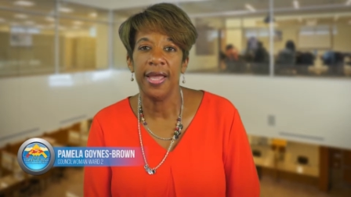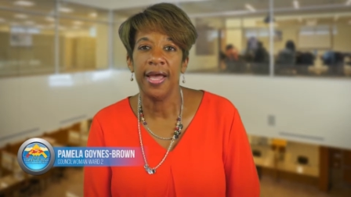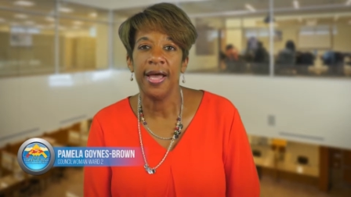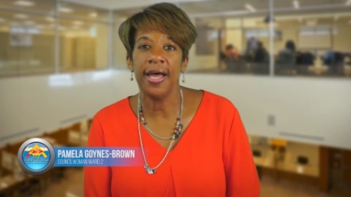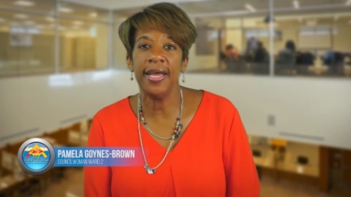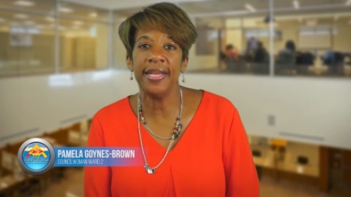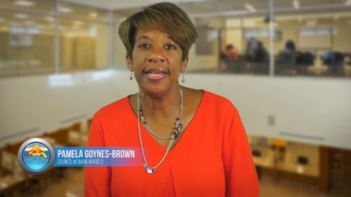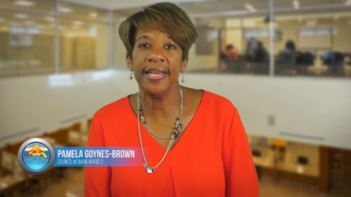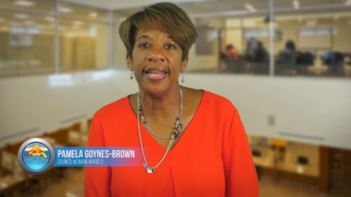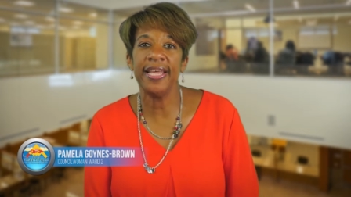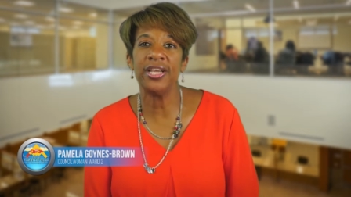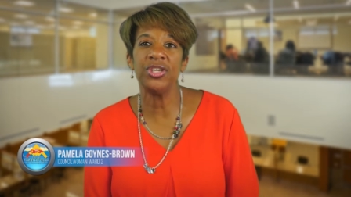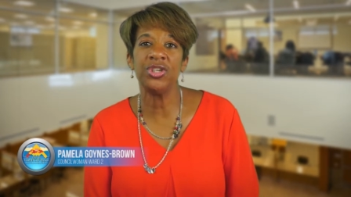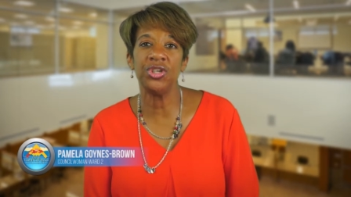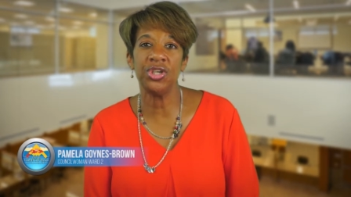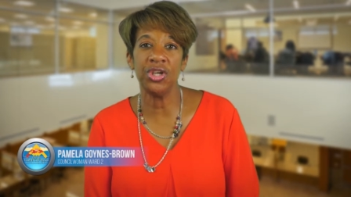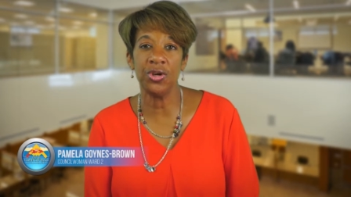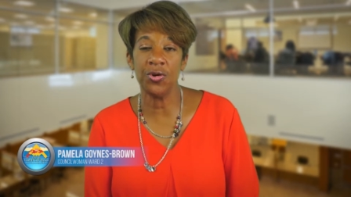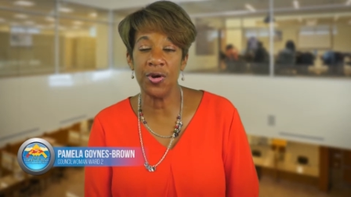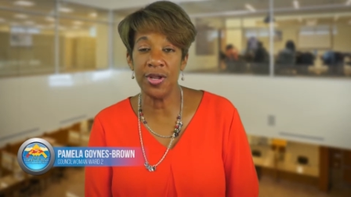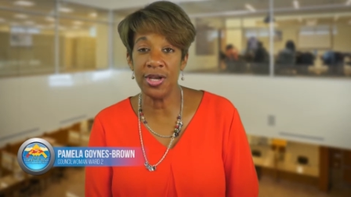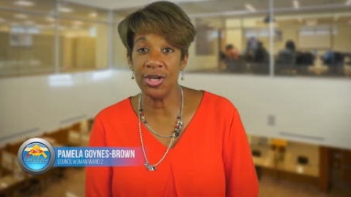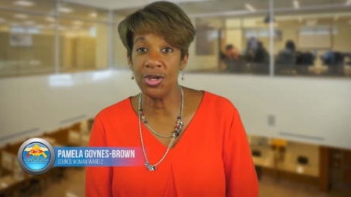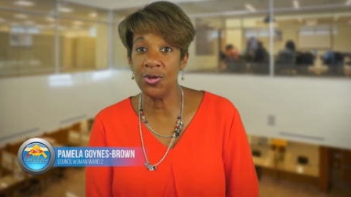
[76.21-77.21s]
Unless you're
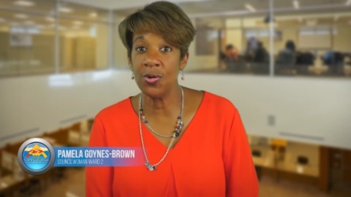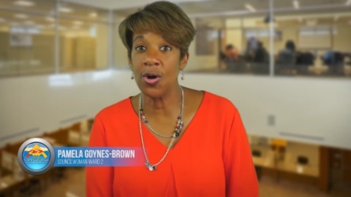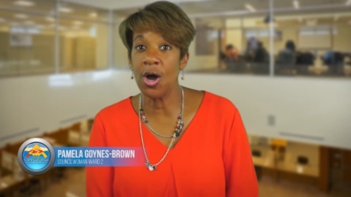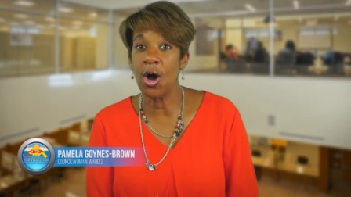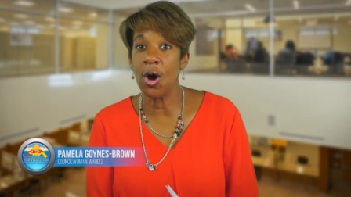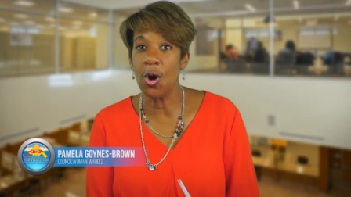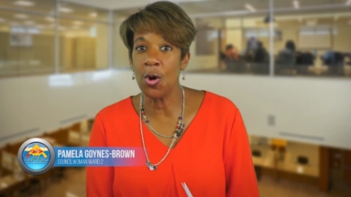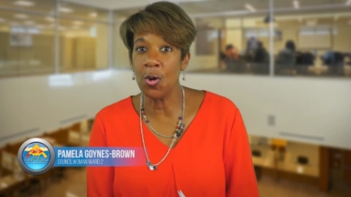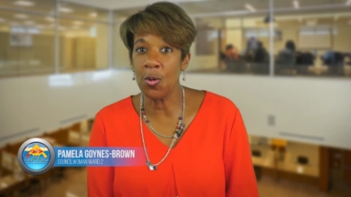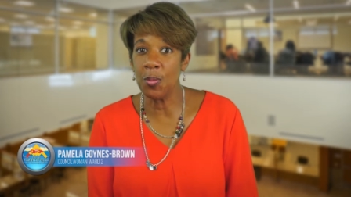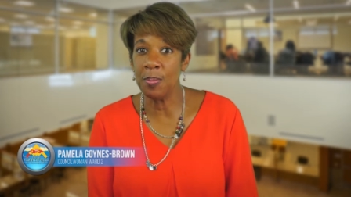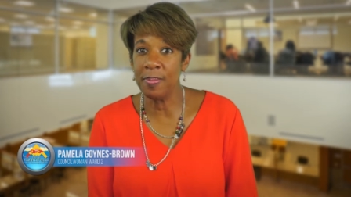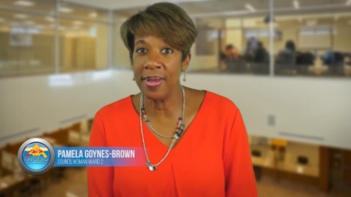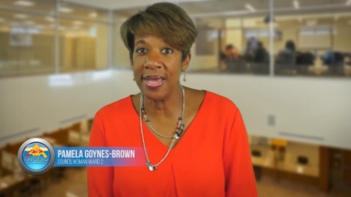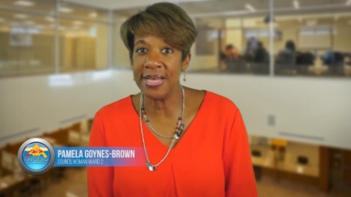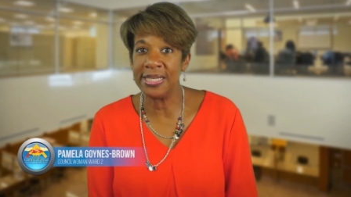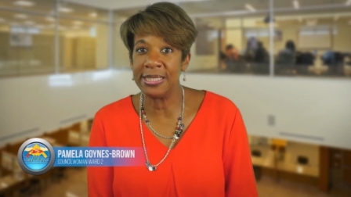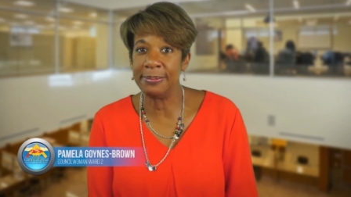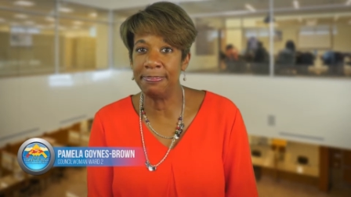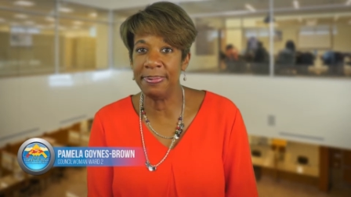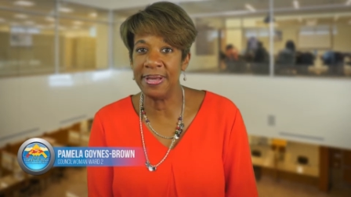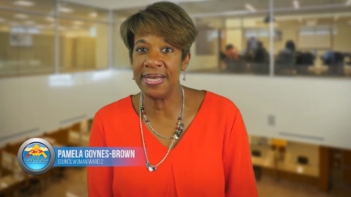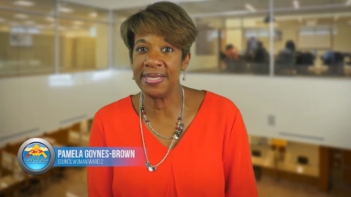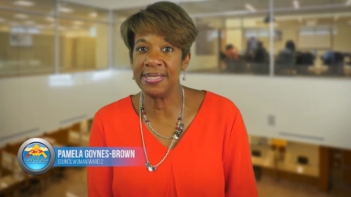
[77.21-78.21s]
going to do a home
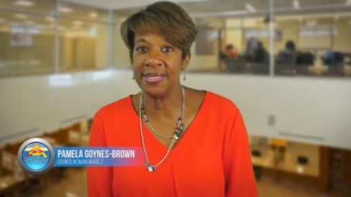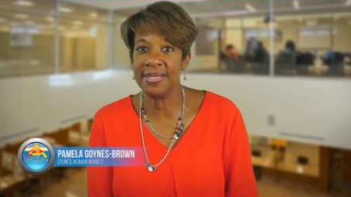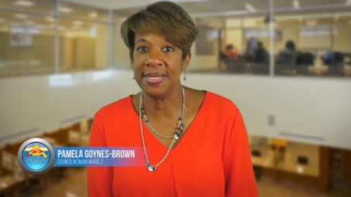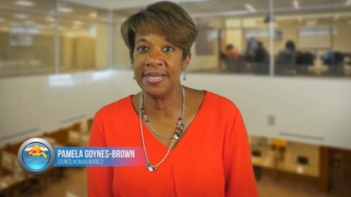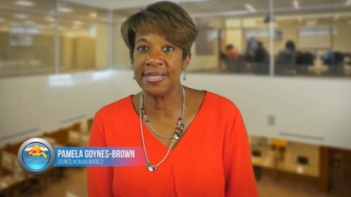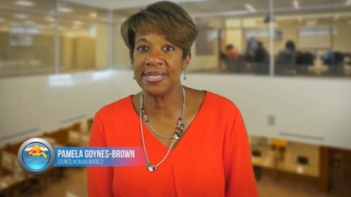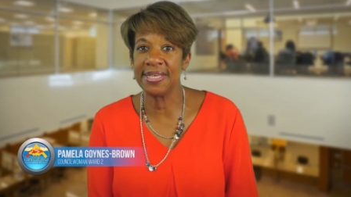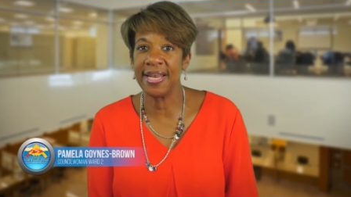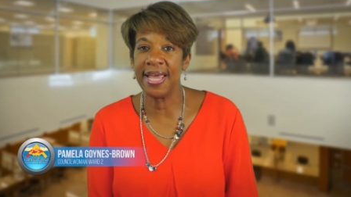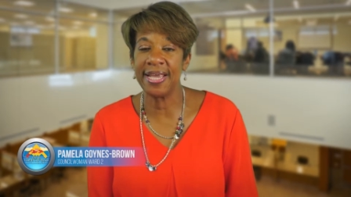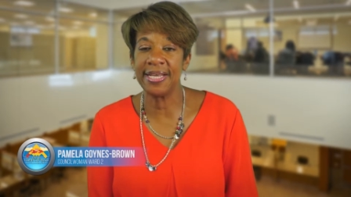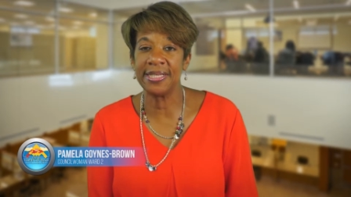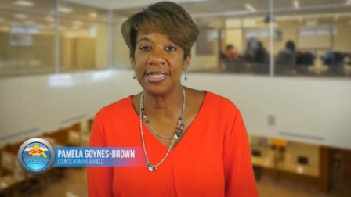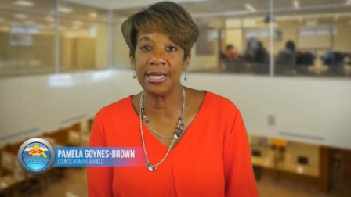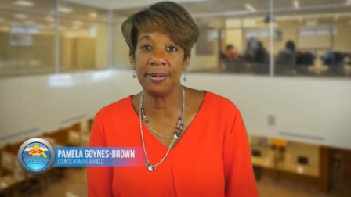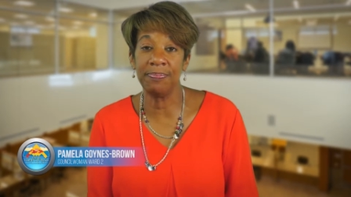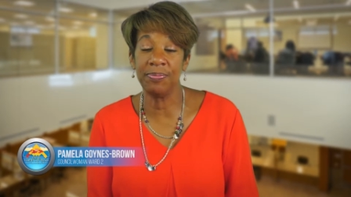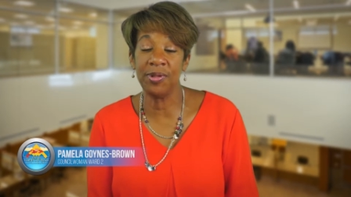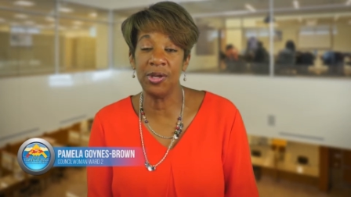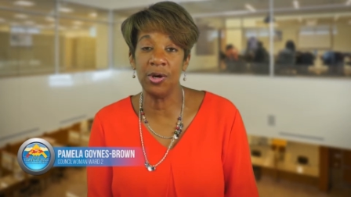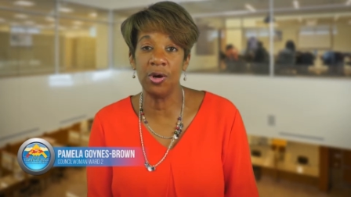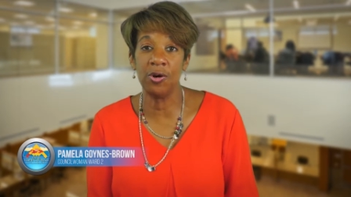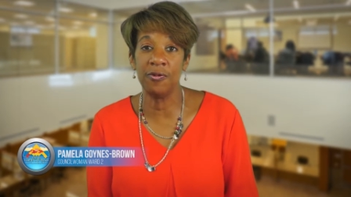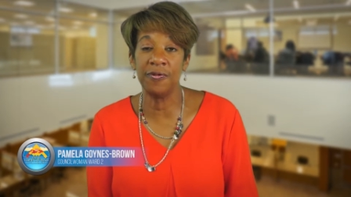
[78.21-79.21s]
based business like
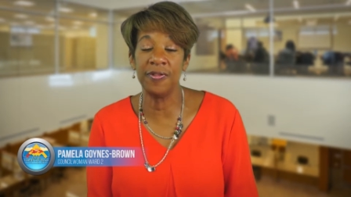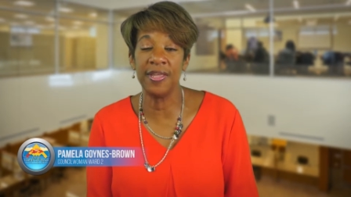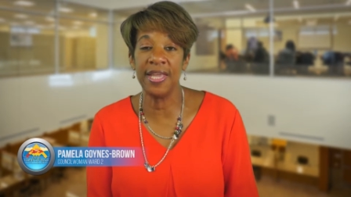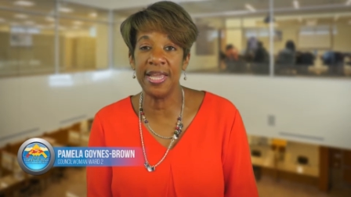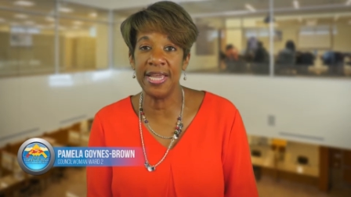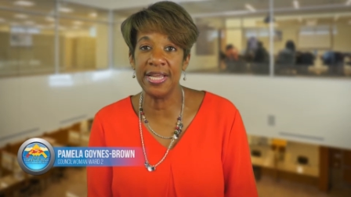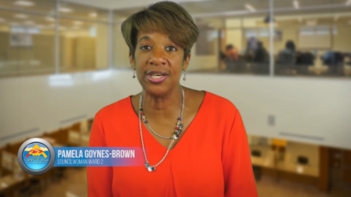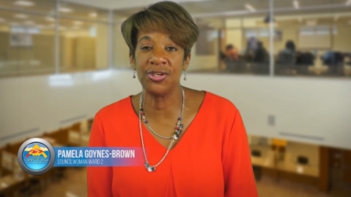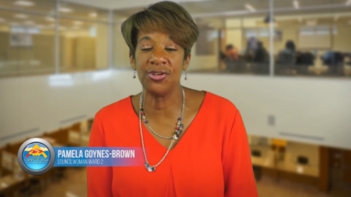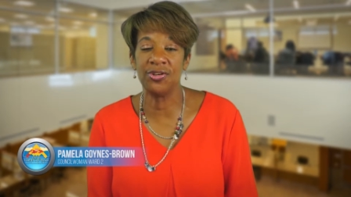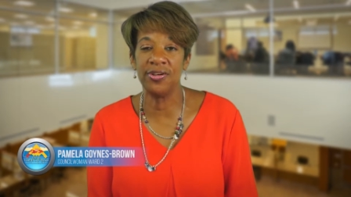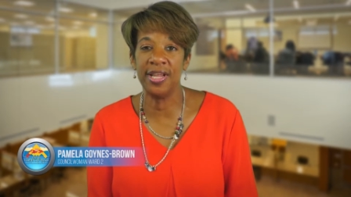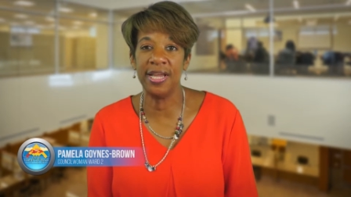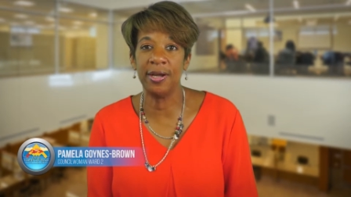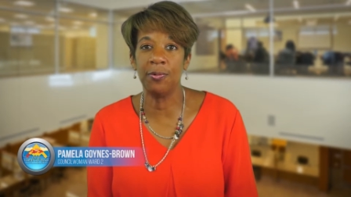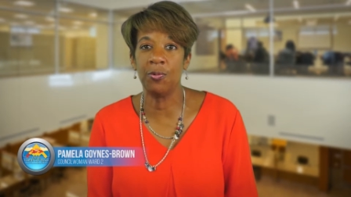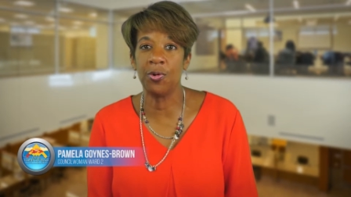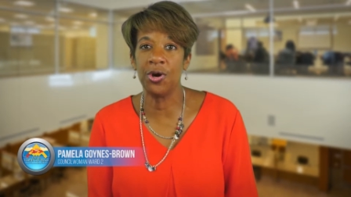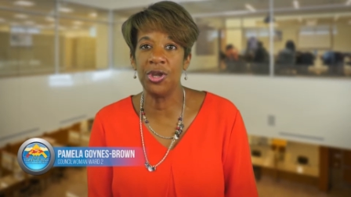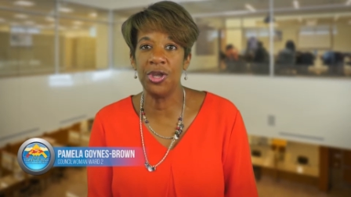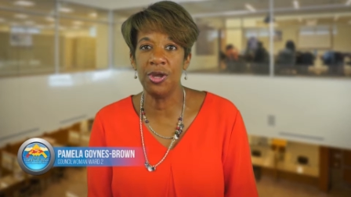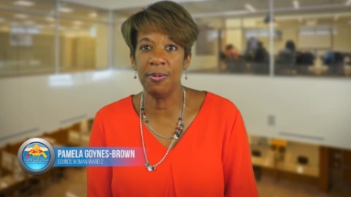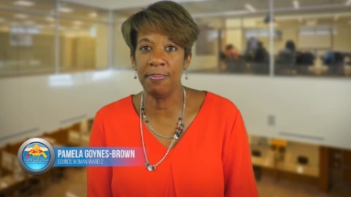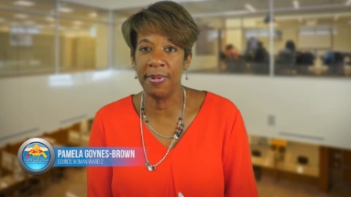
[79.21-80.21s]
something over the internet
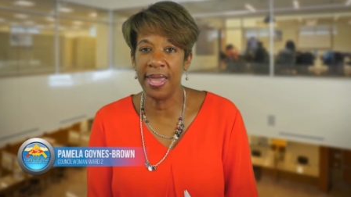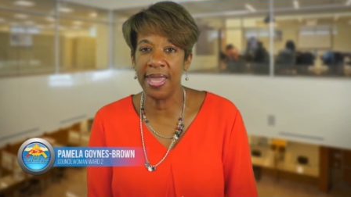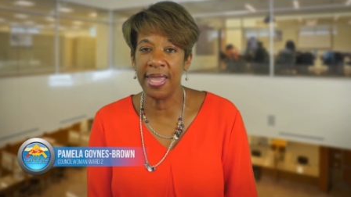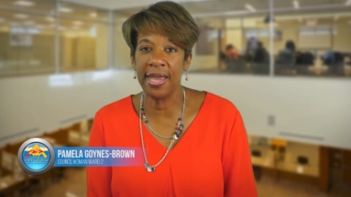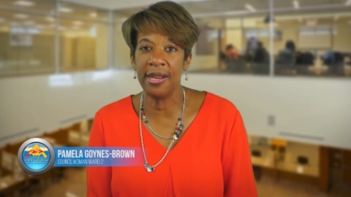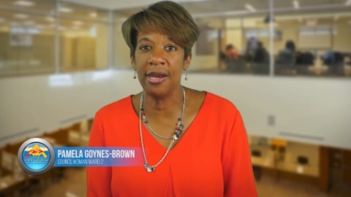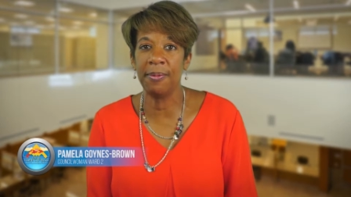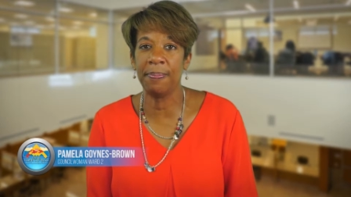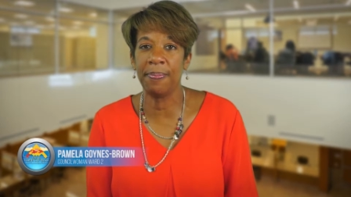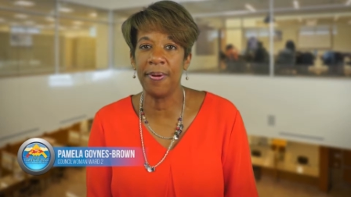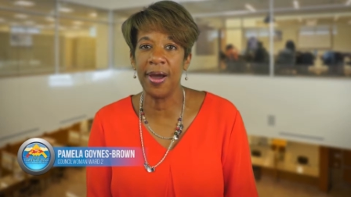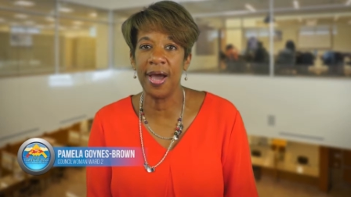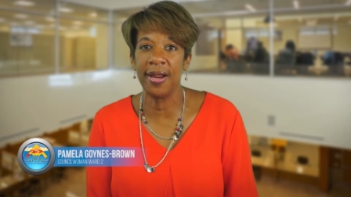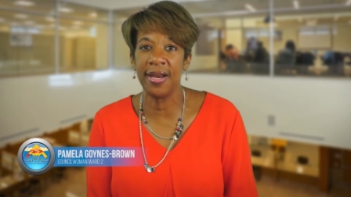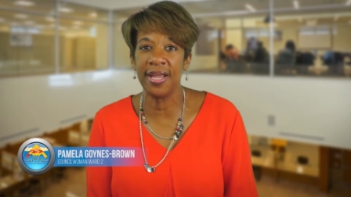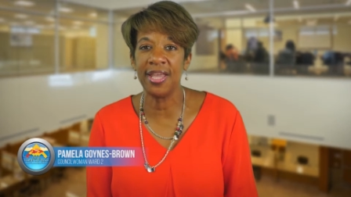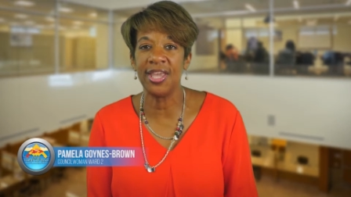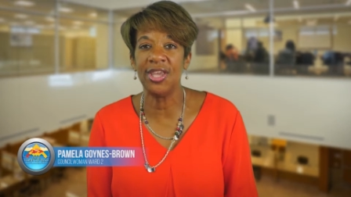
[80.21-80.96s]
where you're making a product,